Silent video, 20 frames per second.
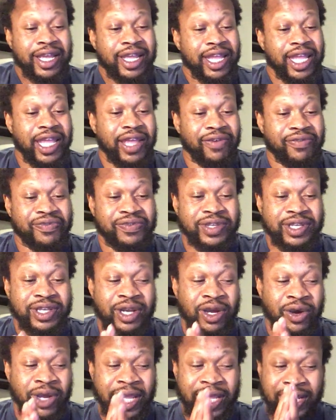if, you
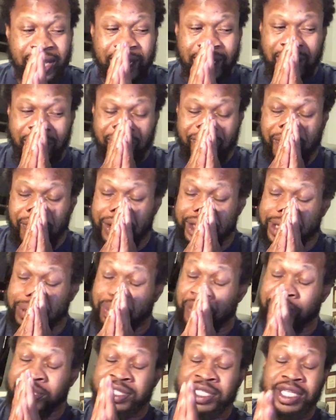know, and the first
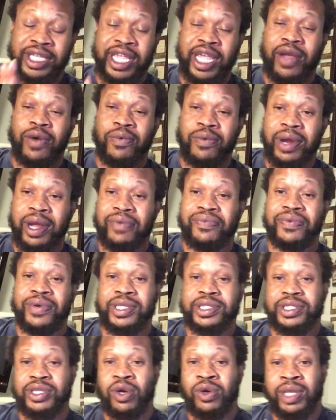person kept
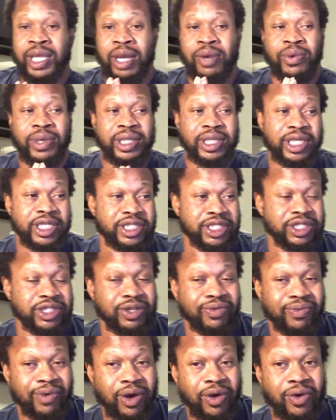reference, okay, well, this is
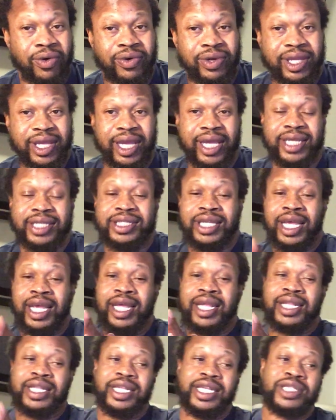the wrong case.
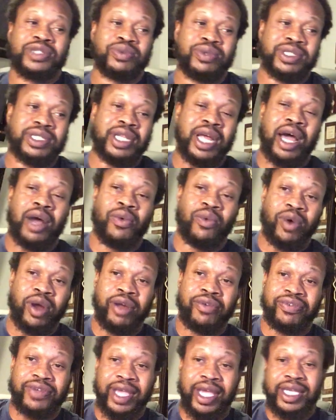This was not
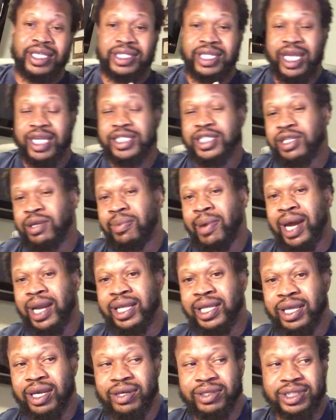Worth case. That's
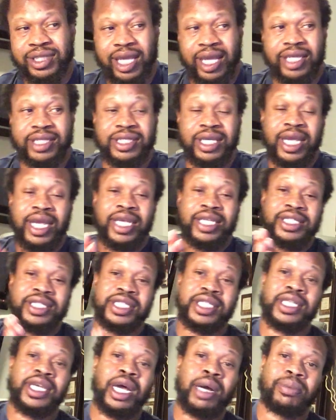somebody else's case.
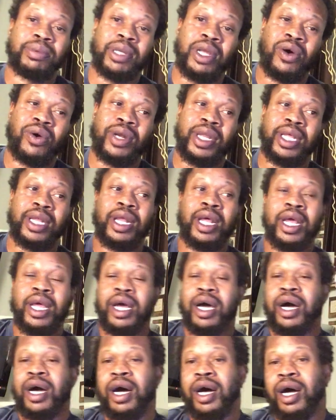She uploaded
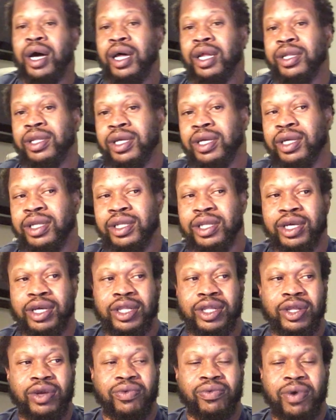
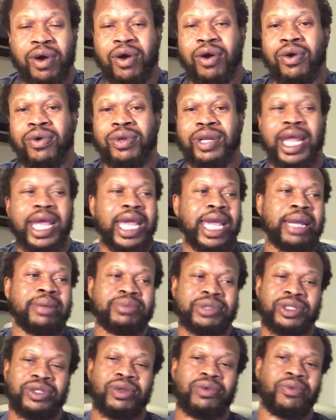the wrong
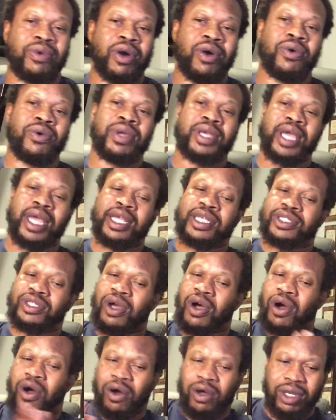name to the wrong case.
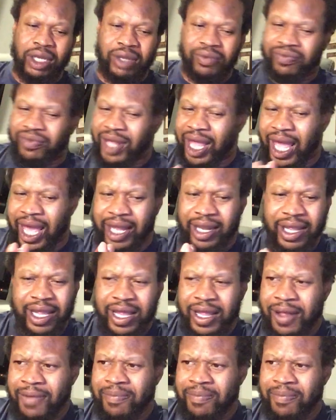All of that